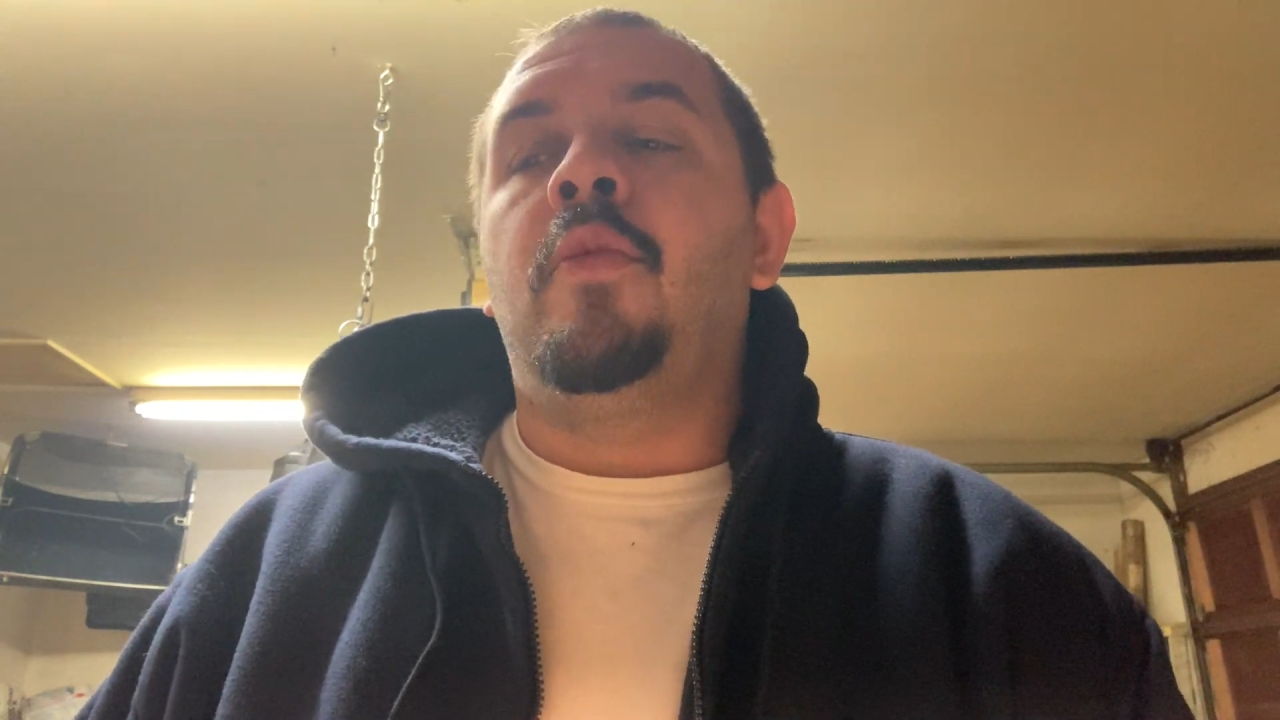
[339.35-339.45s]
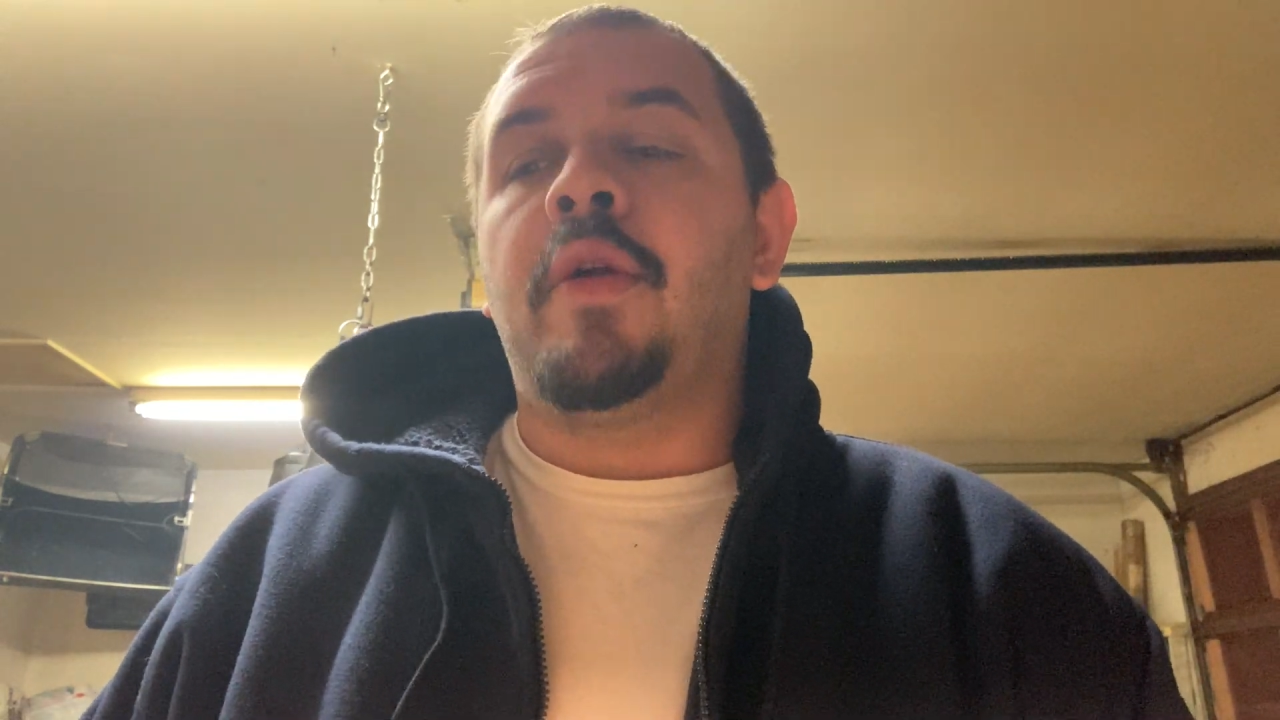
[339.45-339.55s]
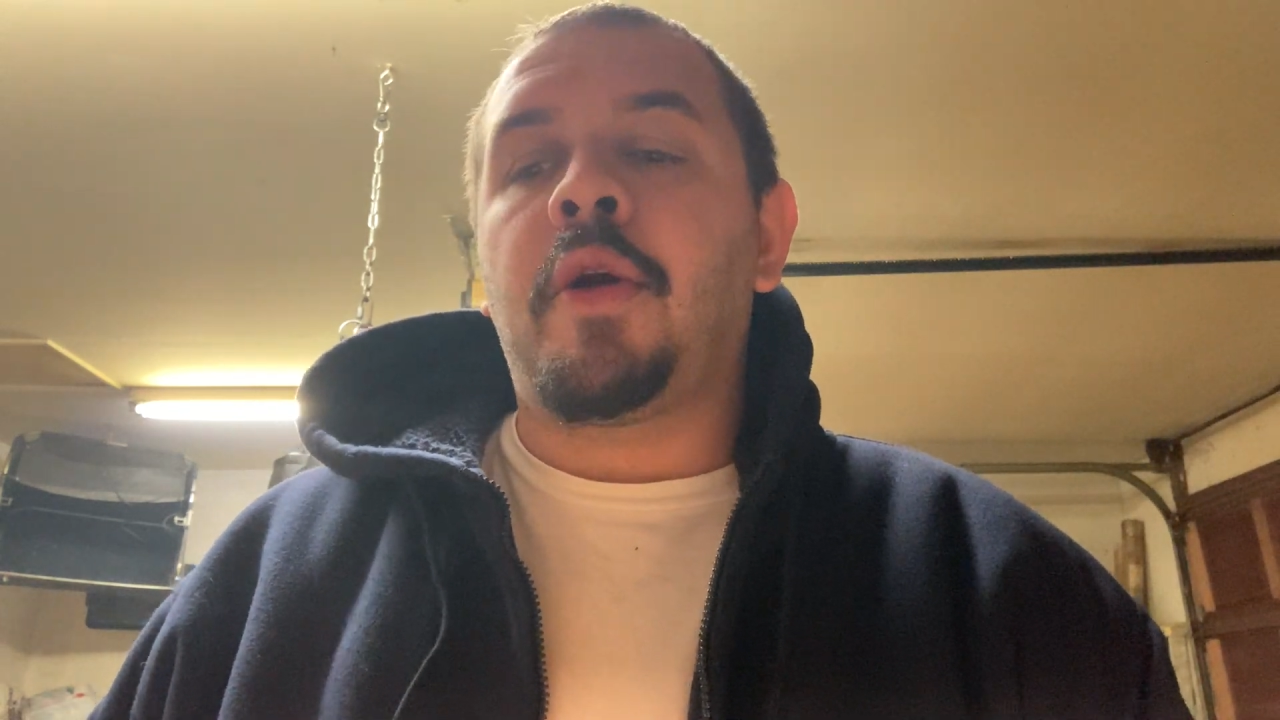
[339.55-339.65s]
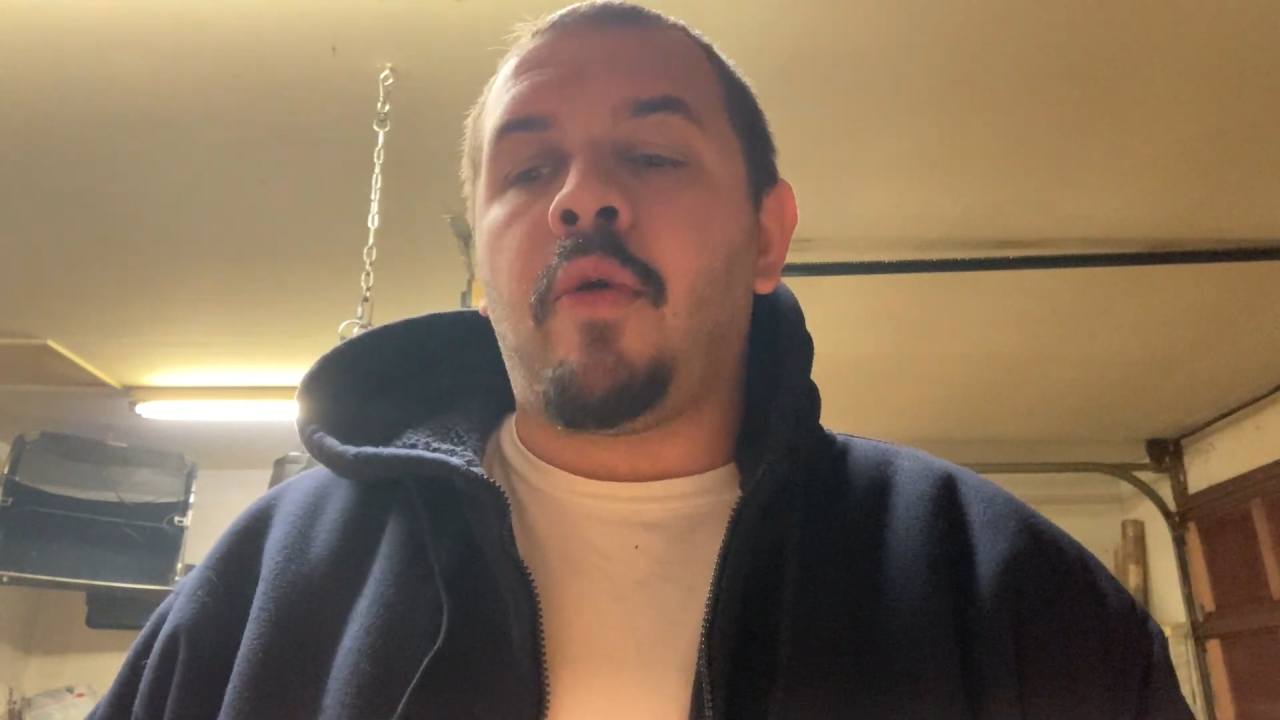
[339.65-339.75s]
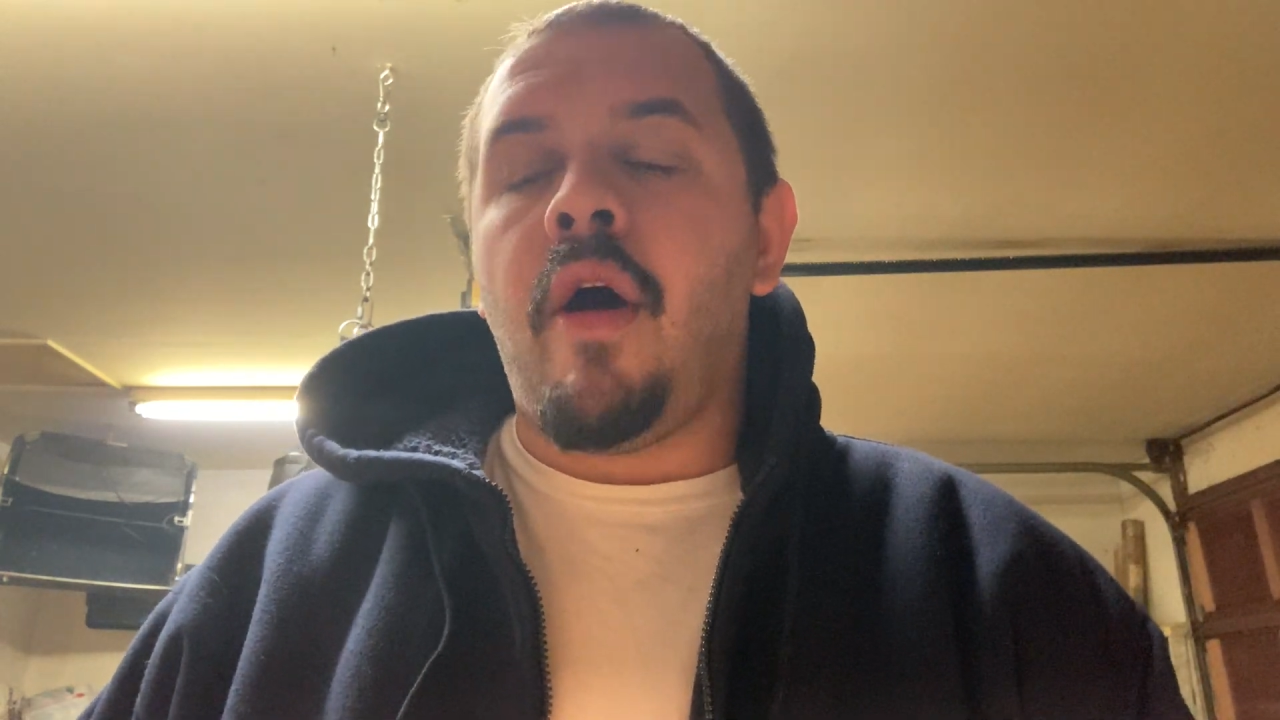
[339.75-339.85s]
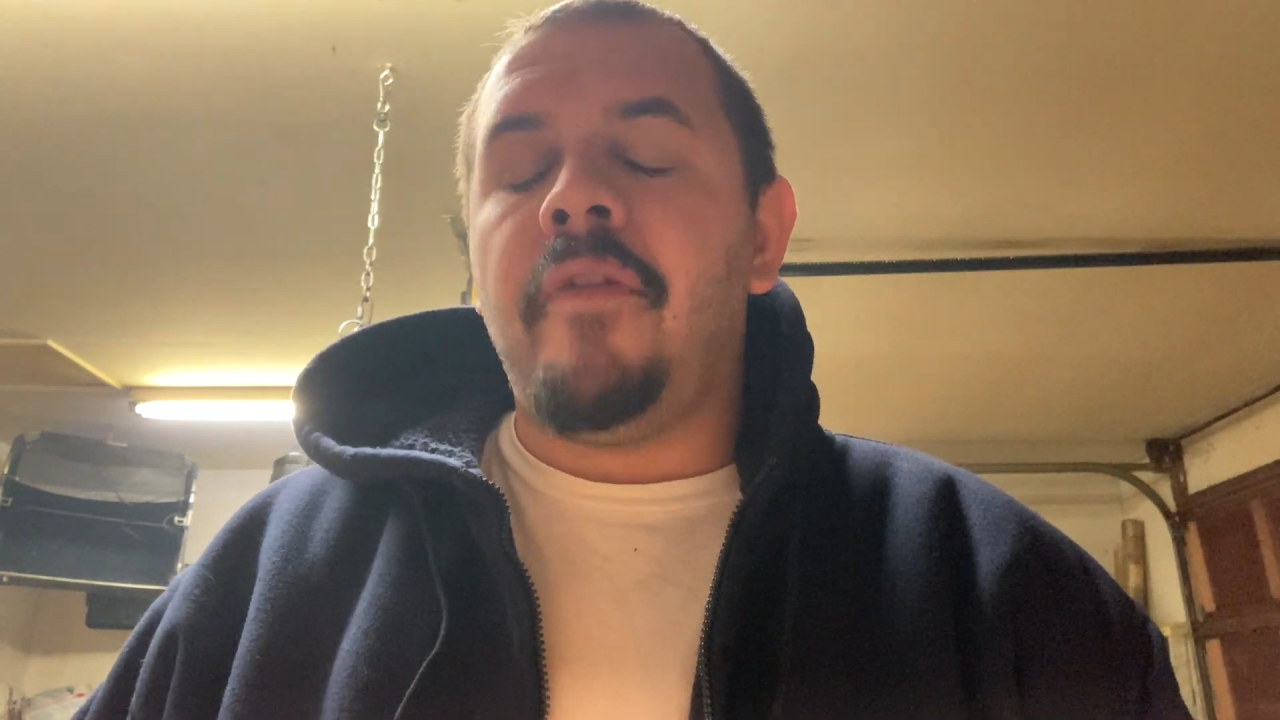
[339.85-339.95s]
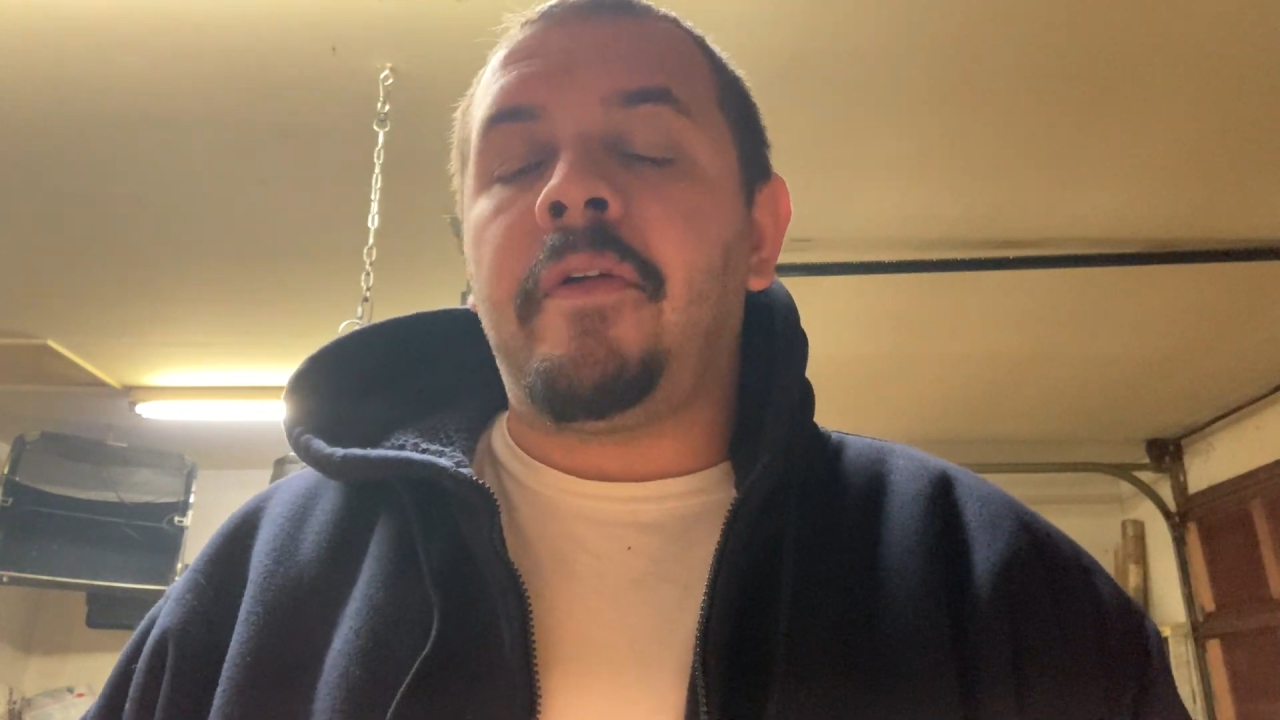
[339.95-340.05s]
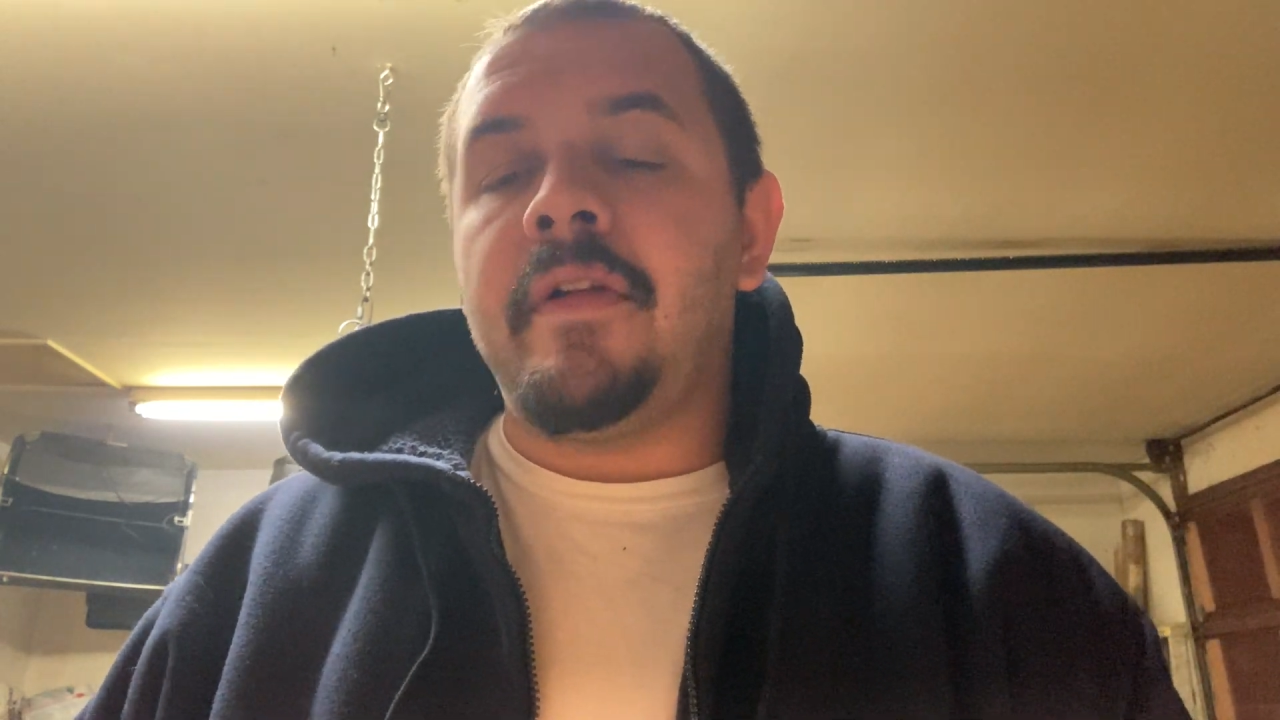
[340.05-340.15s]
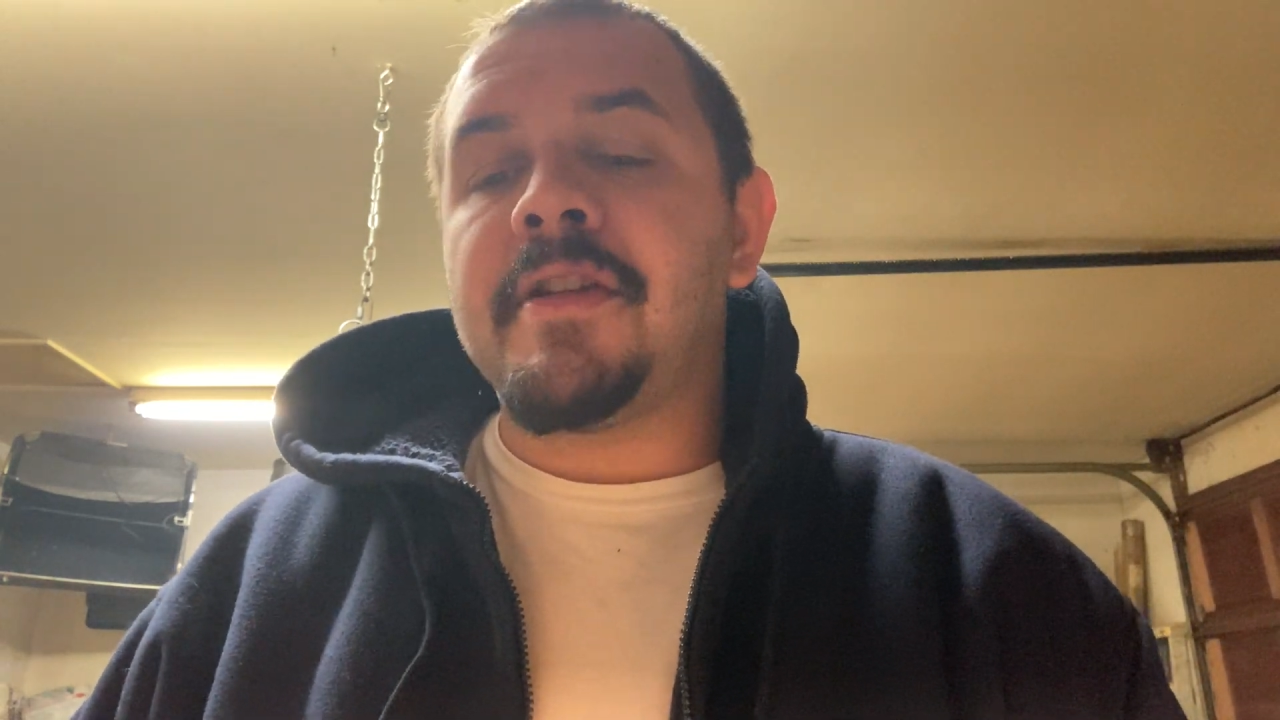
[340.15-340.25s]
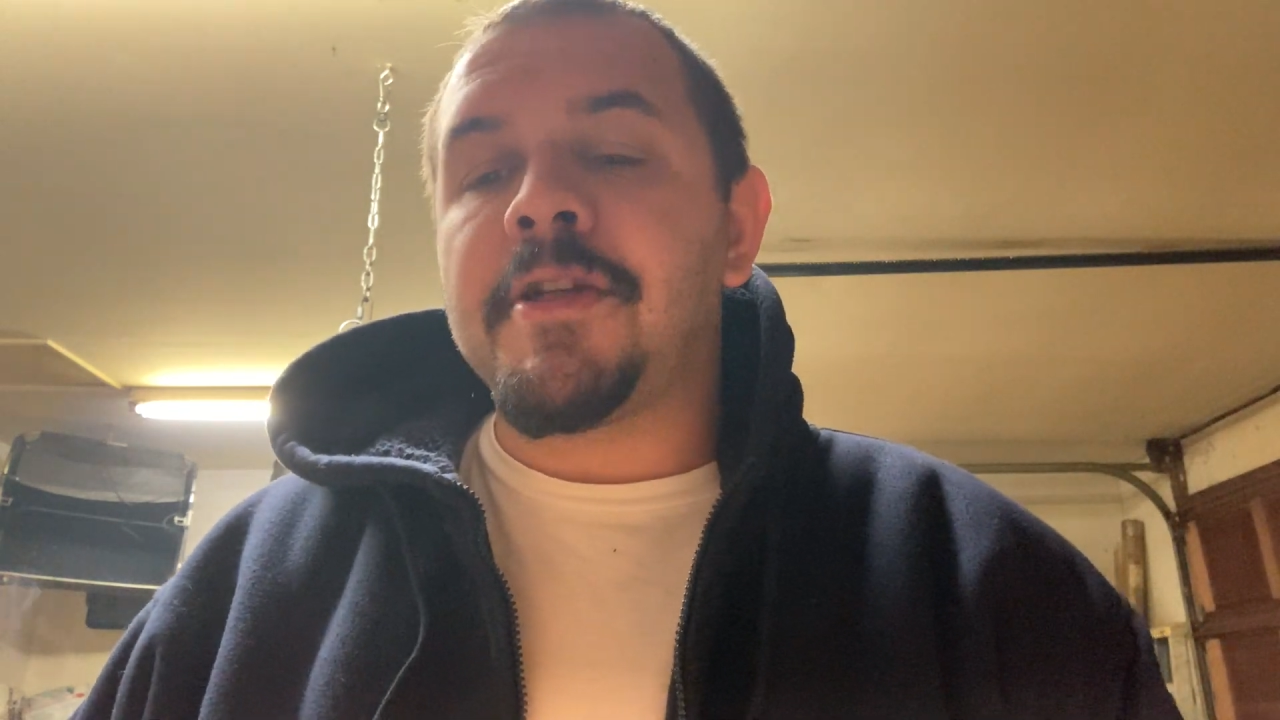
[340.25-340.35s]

When Crawford and